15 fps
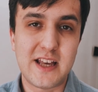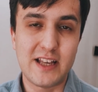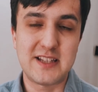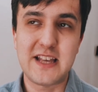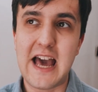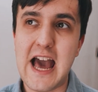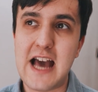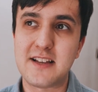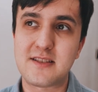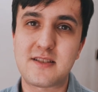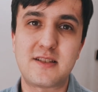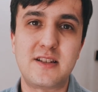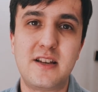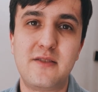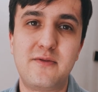it
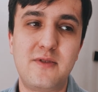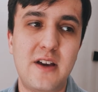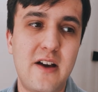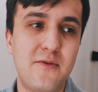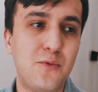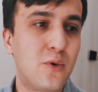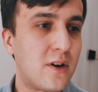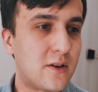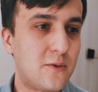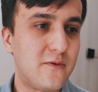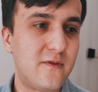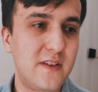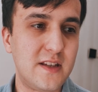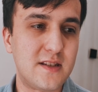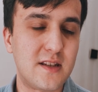asks if you have
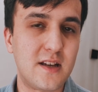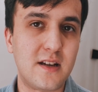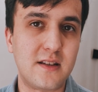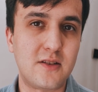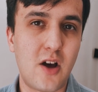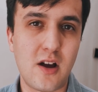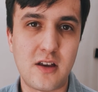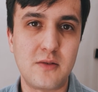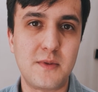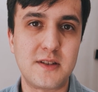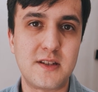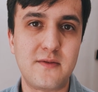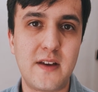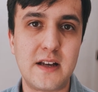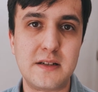work visa
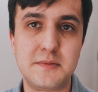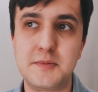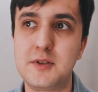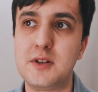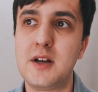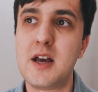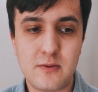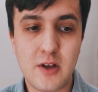documents available.